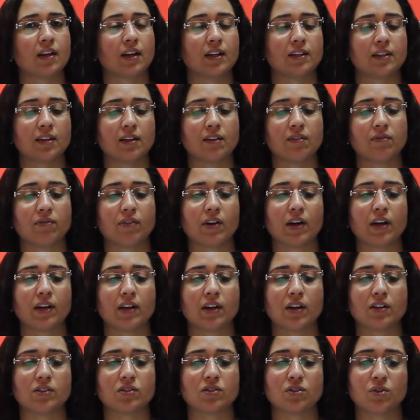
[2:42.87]
identifying
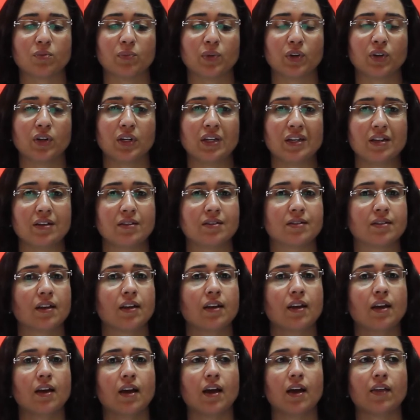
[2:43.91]
customer needs
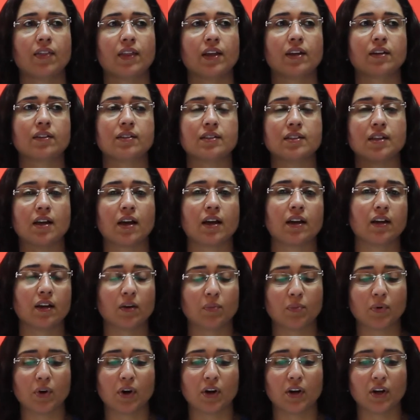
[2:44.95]
and then designing a
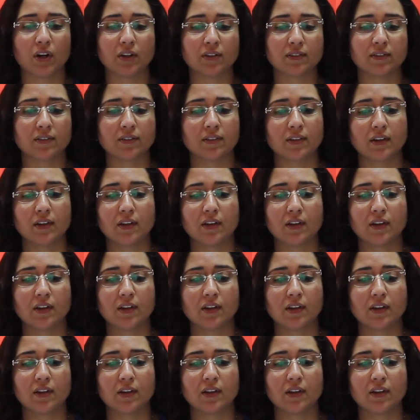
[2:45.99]
product